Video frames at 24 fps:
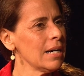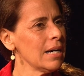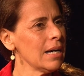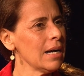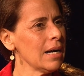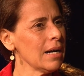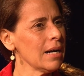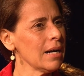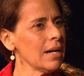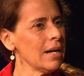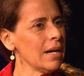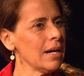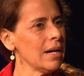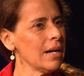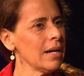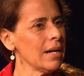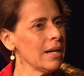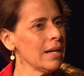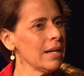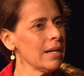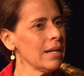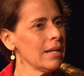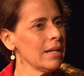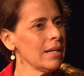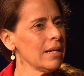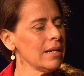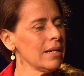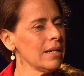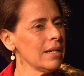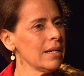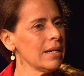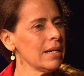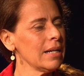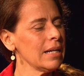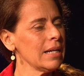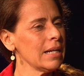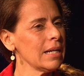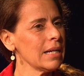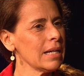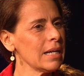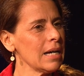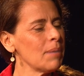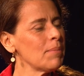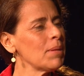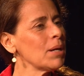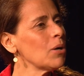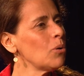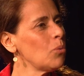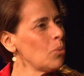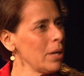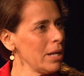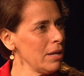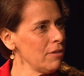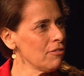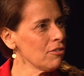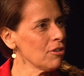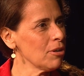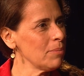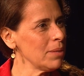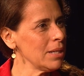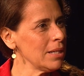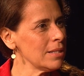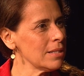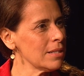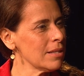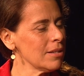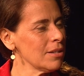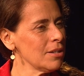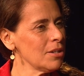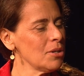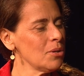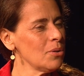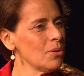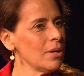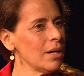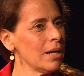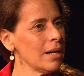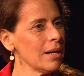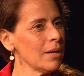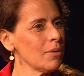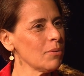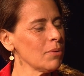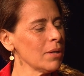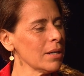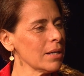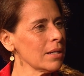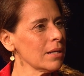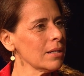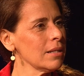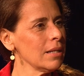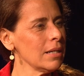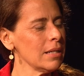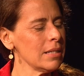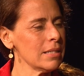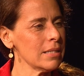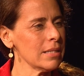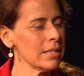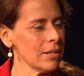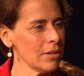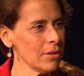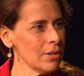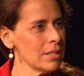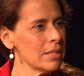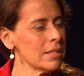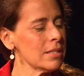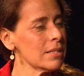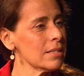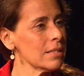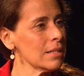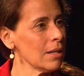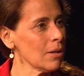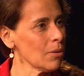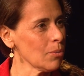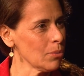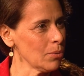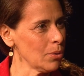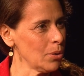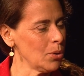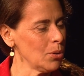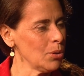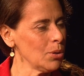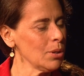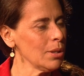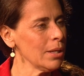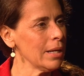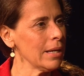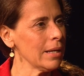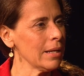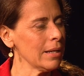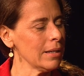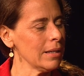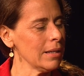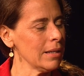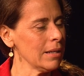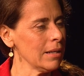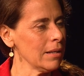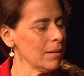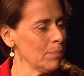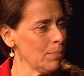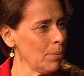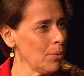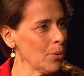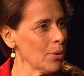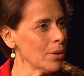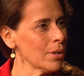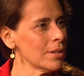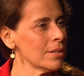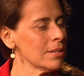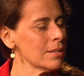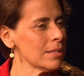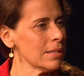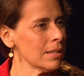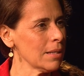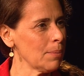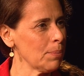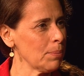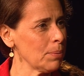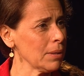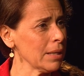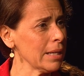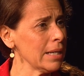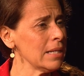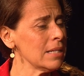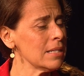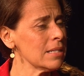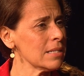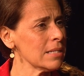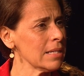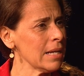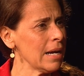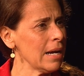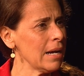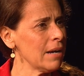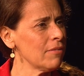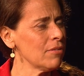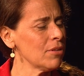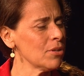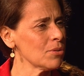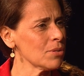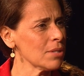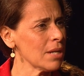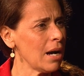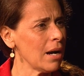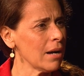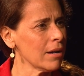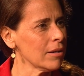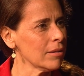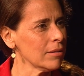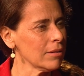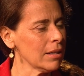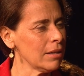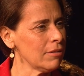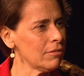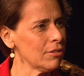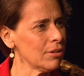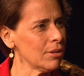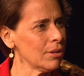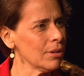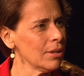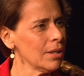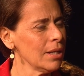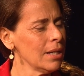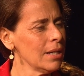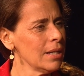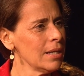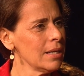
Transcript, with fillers: Uh, I coming away from it though i recognize there is a role and an importance and a place to have those higher level